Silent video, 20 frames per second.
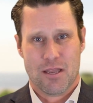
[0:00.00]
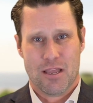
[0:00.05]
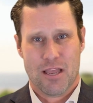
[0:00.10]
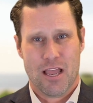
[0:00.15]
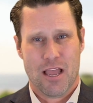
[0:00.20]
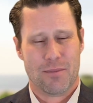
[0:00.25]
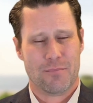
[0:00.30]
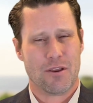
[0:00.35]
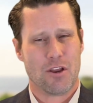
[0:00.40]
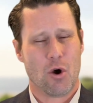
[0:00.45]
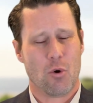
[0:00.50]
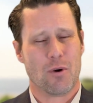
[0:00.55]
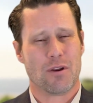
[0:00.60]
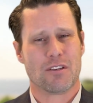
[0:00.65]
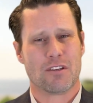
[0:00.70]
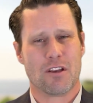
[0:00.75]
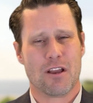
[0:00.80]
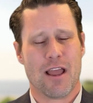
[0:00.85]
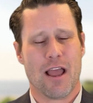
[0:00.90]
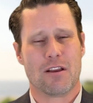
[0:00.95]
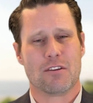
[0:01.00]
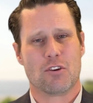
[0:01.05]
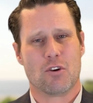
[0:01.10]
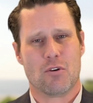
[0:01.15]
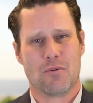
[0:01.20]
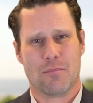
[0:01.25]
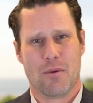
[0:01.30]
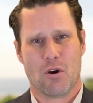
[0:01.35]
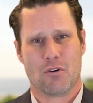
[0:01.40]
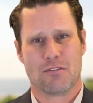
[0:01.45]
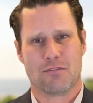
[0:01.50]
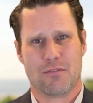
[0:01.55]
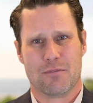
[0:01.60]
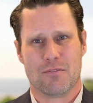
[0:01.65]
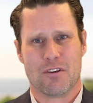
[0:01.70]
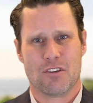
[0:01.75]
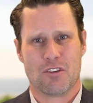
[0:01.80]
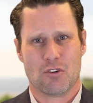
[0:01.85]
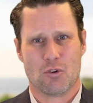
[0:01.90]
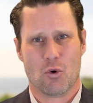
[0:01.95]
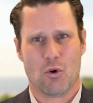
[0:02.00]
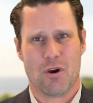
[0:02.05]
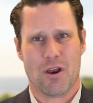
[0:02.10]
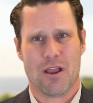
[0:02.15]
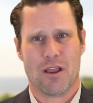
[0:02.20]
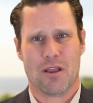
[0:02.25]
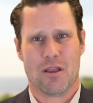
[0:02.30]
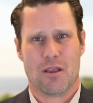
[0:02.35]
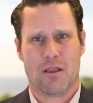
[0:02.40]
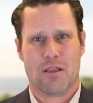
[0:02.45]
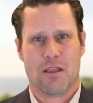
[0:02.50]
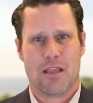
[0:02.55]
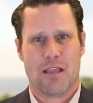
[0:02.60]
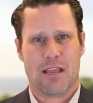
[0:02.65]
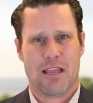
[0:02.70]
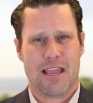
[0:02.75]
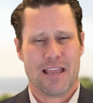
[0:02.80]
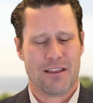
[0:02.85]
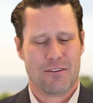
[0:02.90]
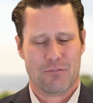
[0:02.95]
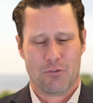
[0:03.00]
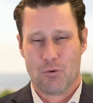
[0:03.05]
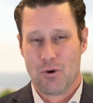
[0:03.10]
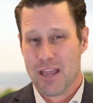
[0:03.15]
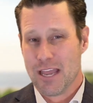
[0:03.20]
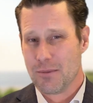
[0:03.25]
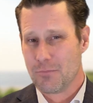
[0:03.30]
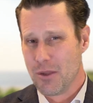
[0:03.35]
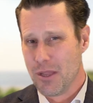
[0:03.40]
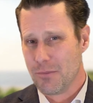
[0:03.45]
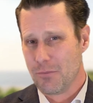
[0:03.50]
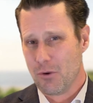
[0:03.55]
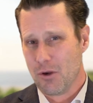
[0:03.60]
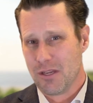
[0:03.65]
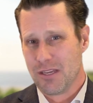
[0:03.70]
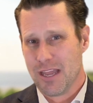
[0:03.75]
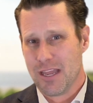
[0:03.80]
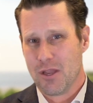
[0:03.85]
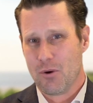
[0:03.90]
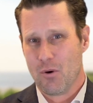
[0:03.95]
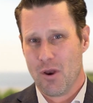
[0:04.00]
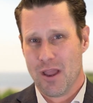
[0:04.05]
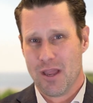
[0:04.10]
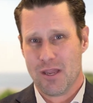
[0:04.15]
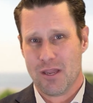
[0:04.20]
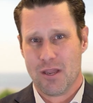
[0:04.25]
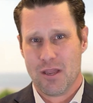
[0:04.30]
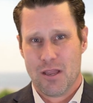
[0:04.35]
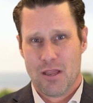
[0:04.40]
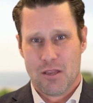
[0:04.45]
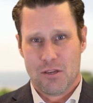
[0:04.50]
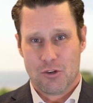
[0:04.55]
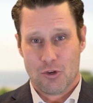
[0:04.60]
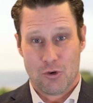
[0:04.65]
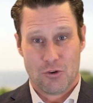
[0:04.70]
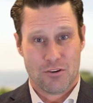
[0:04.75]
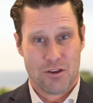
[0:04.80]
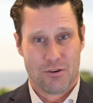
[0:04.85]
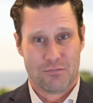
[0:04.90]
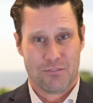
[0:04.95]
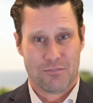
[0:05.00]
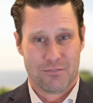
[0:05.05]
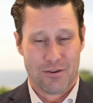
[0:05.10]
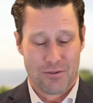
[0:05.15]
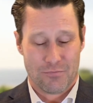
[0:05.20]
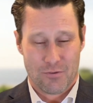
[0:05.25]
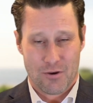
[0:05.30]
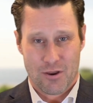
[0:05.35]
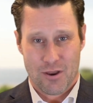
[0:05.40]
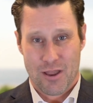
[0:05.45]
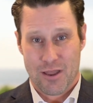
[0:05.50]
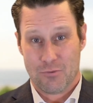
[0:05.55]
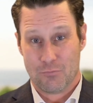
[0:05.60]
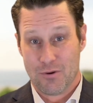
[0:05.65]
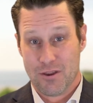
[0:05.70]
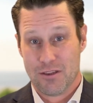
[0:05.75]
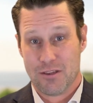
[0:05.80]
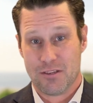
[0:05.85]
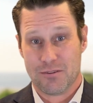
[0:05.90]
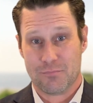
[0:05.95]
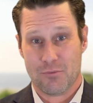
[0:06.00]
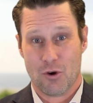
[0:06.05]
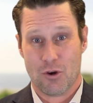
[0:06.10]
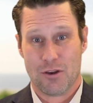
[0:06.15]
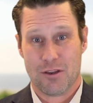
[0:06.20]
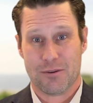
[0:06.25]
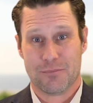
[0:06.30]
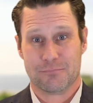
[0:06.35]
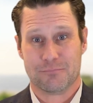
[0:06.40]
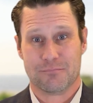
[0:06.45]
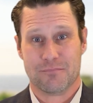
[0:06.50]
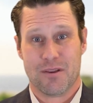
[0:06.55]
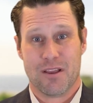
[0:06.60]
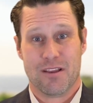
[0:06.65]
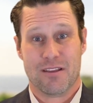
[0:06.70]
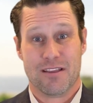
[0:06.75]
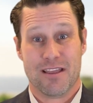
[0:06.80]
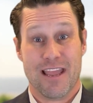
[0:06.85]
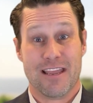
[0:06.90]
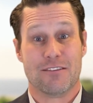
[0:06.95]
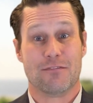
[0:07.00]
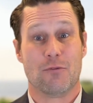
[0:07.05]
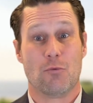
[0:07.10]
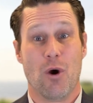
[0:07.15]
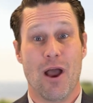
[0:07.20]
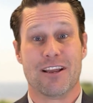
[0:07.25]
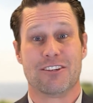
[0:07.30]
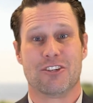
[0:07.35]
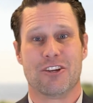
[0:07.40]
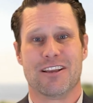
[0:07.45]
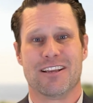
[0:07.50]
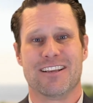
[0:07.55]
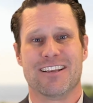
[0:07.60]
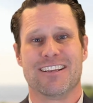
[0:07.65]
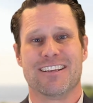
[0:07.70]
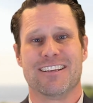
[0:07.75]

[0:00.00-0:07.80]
Let me know what stood out to you the most from this story. And if you lead people in any way, do yourself a favor and read this book. Thanks for watching.